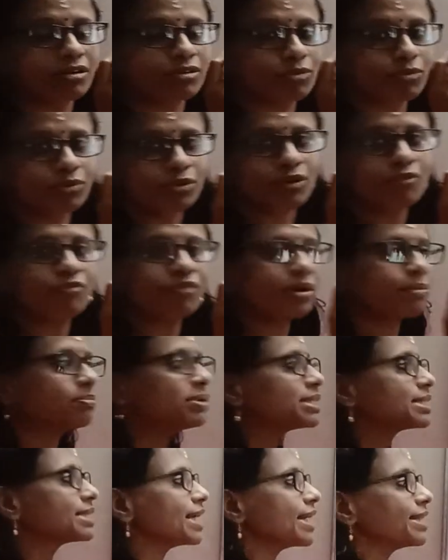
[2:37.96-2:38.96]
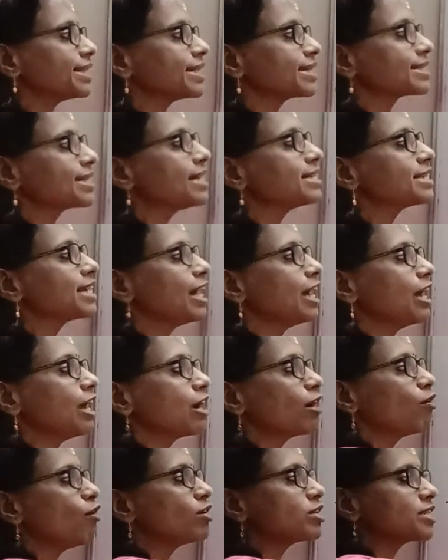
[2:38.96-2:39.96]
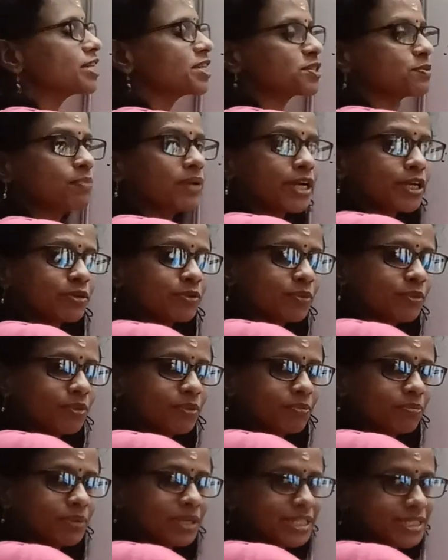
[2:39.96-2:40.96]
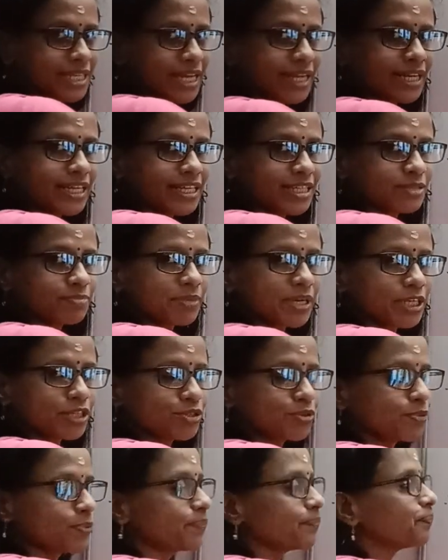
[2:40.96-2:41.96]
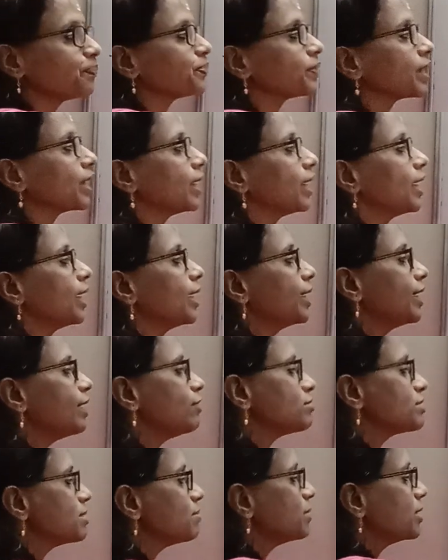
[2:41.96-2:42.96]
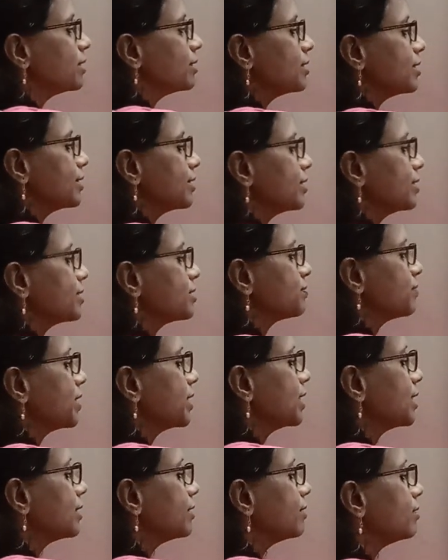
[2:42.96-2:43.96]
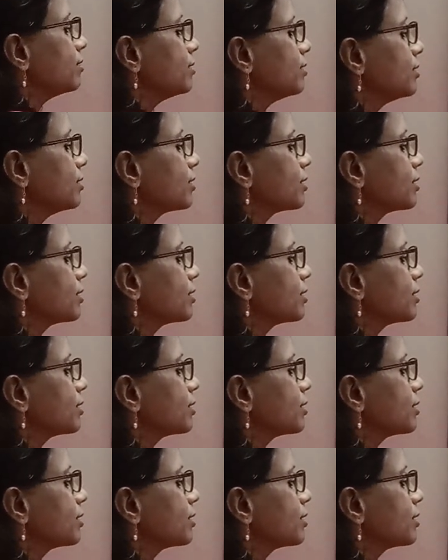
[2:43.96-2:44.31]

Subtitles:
root of 1 plus sin x as cos x by 2 plus sin x by 2. Now similarly, it's very clear